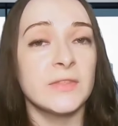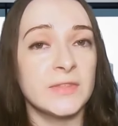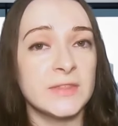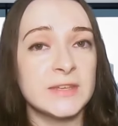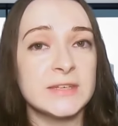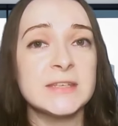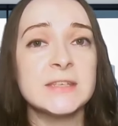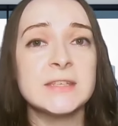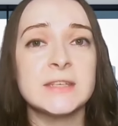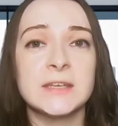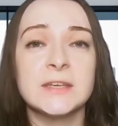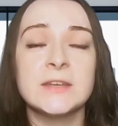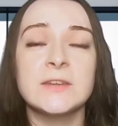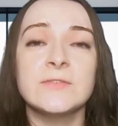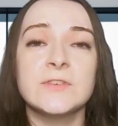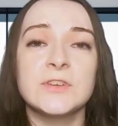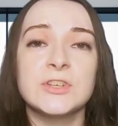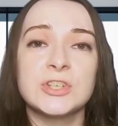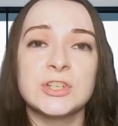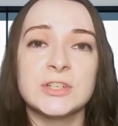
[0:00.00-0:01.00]
This
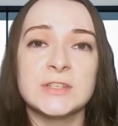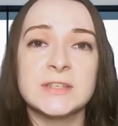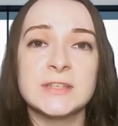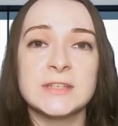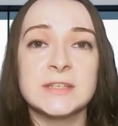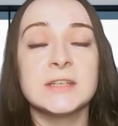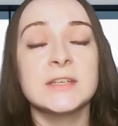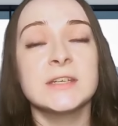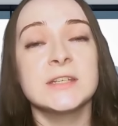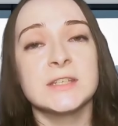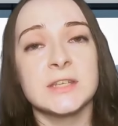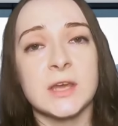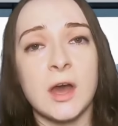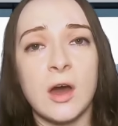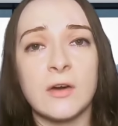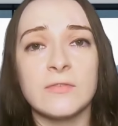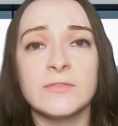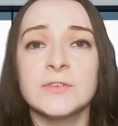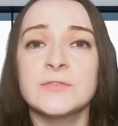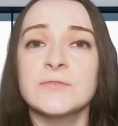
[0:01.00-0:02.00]
inefficiency is
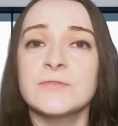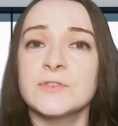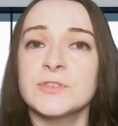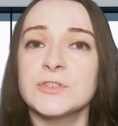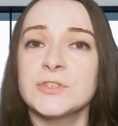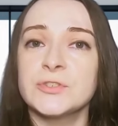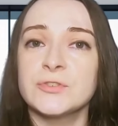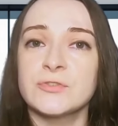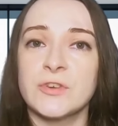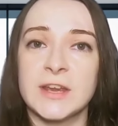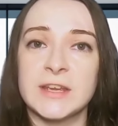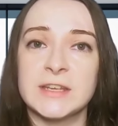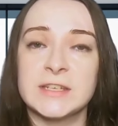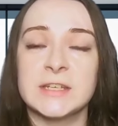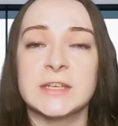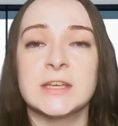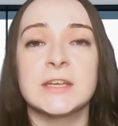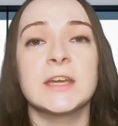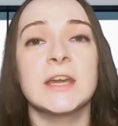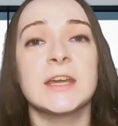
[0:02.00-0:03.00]
often
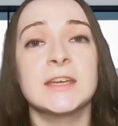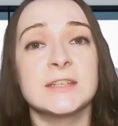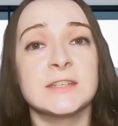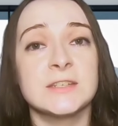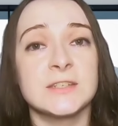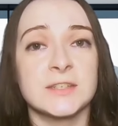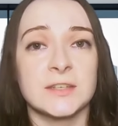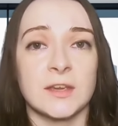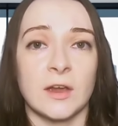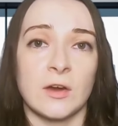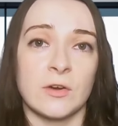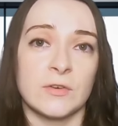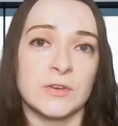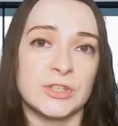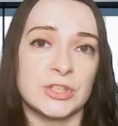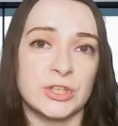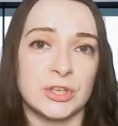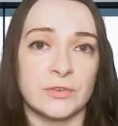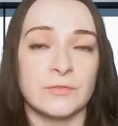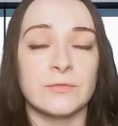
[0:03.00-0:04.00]
frustrating and
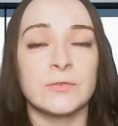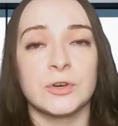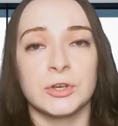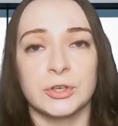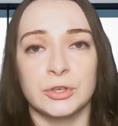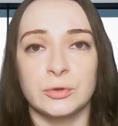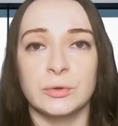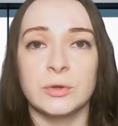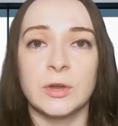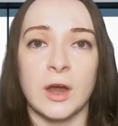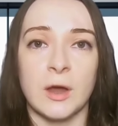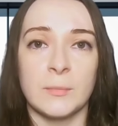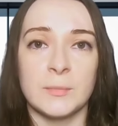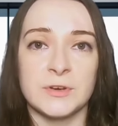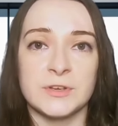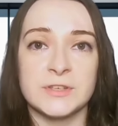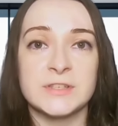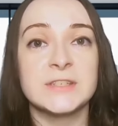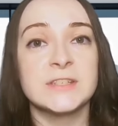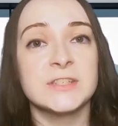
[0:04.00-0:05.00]
discouraging for
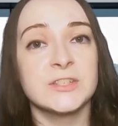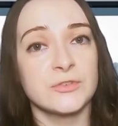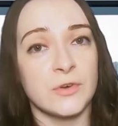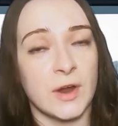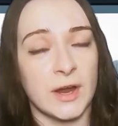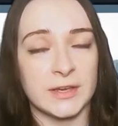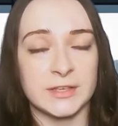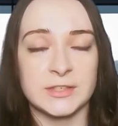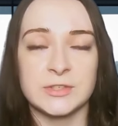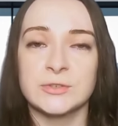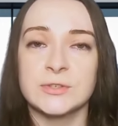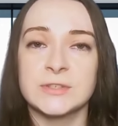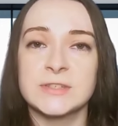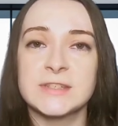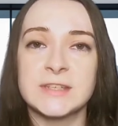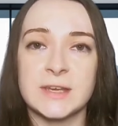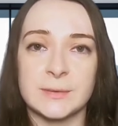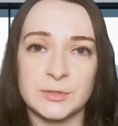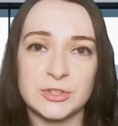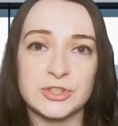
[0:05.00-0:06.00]
newcomers trying to
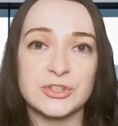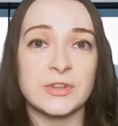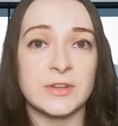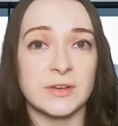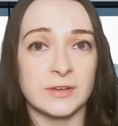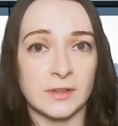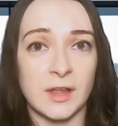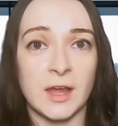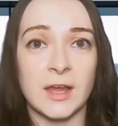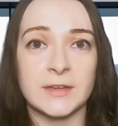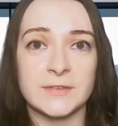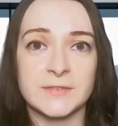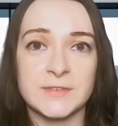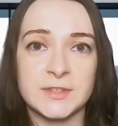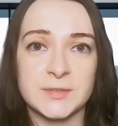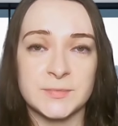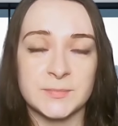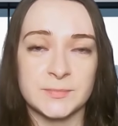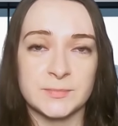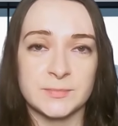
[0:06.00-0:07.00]
establish their
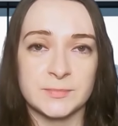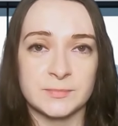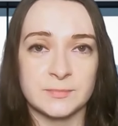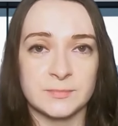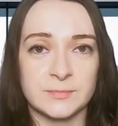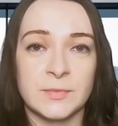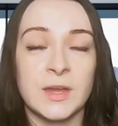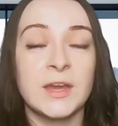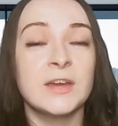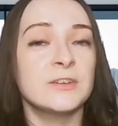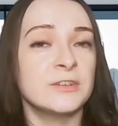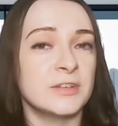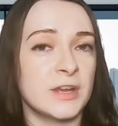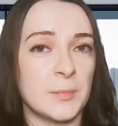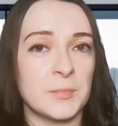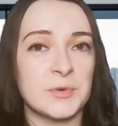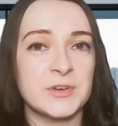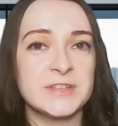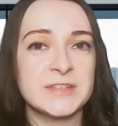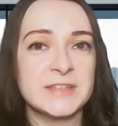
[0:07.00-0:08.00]
lives.
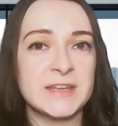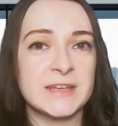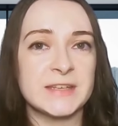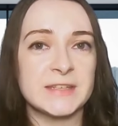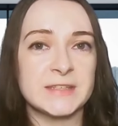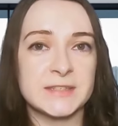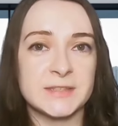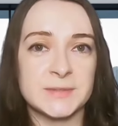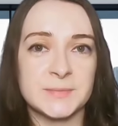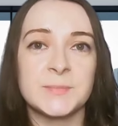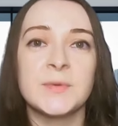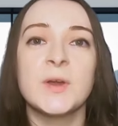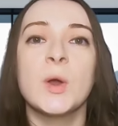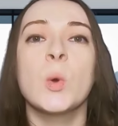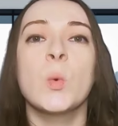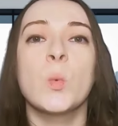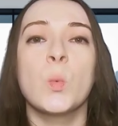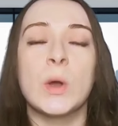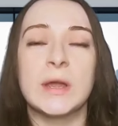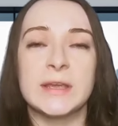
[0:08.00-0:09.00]
Number six,
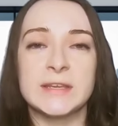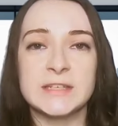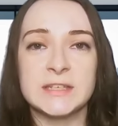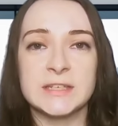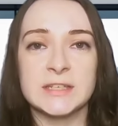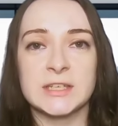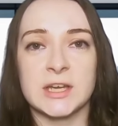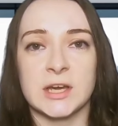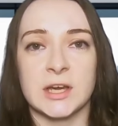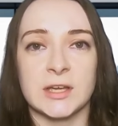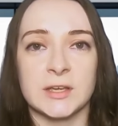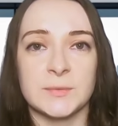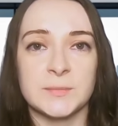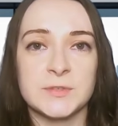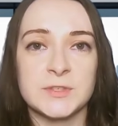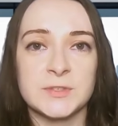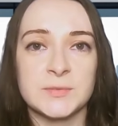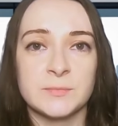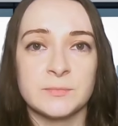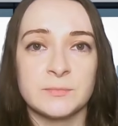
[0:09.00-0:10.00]
waiting
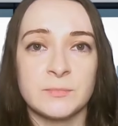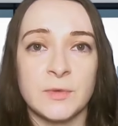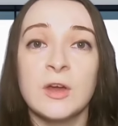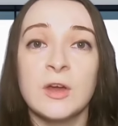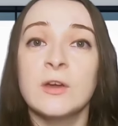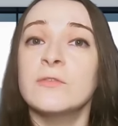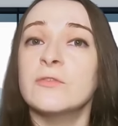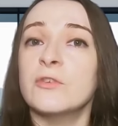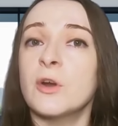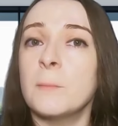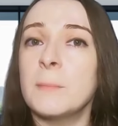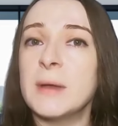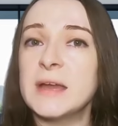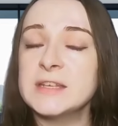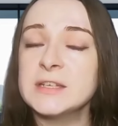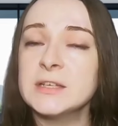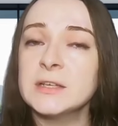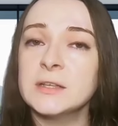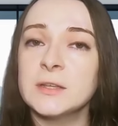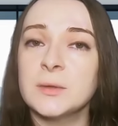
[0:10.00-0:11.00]
times. From
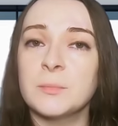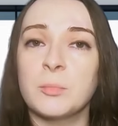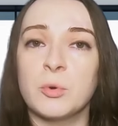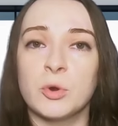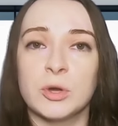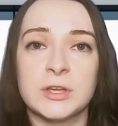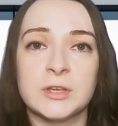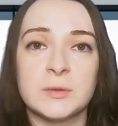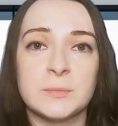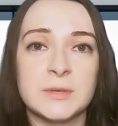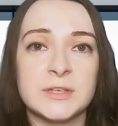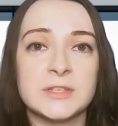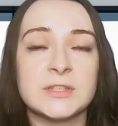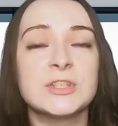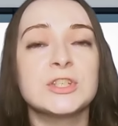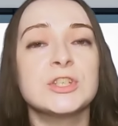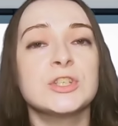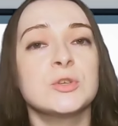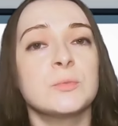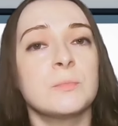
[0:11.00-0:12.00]
medical
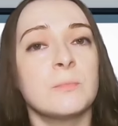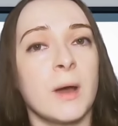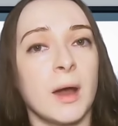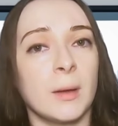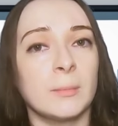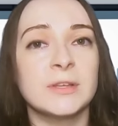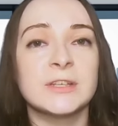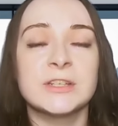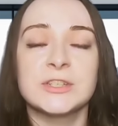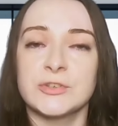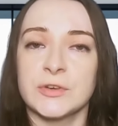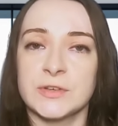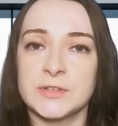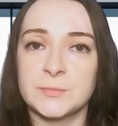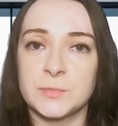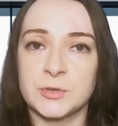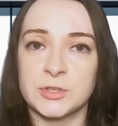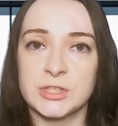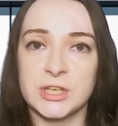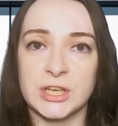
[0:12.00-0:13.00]
appointments to public
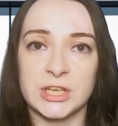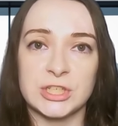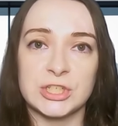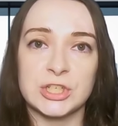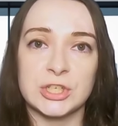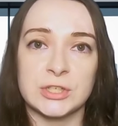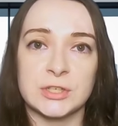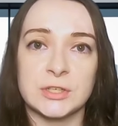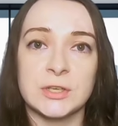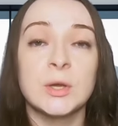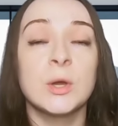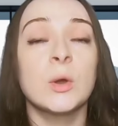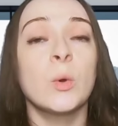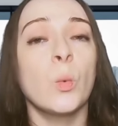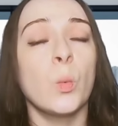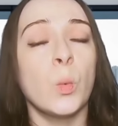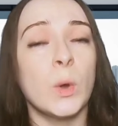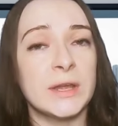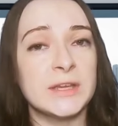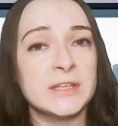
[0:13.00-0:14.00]
transportation,
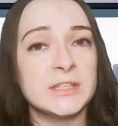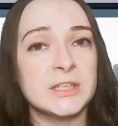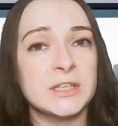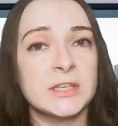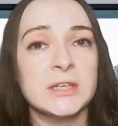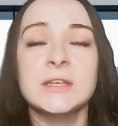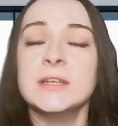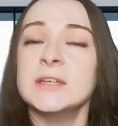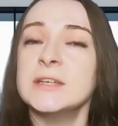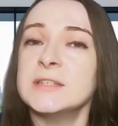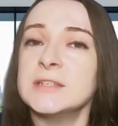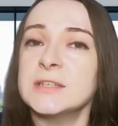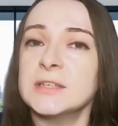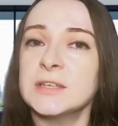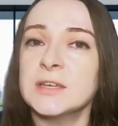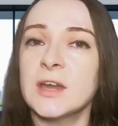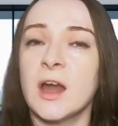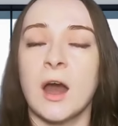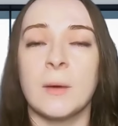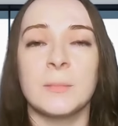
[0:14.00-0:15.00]
waiting is a
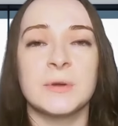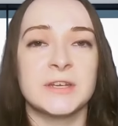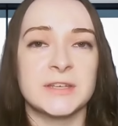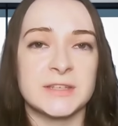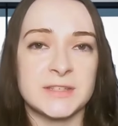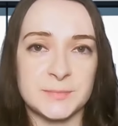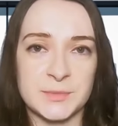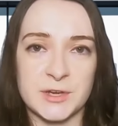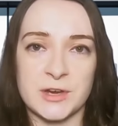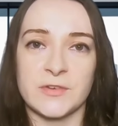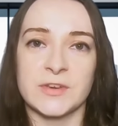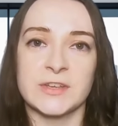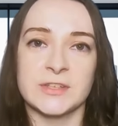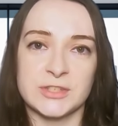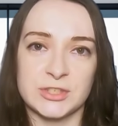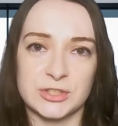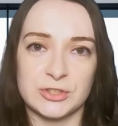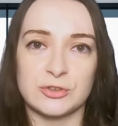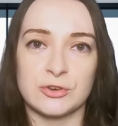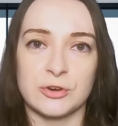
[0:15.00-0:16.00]
common
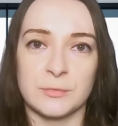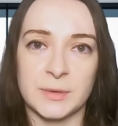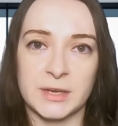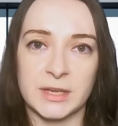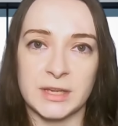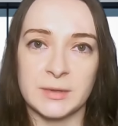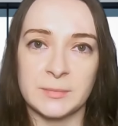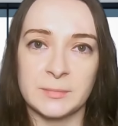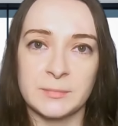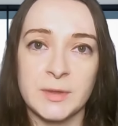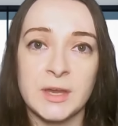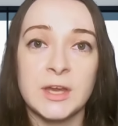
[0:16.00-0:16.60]
experience in Germany.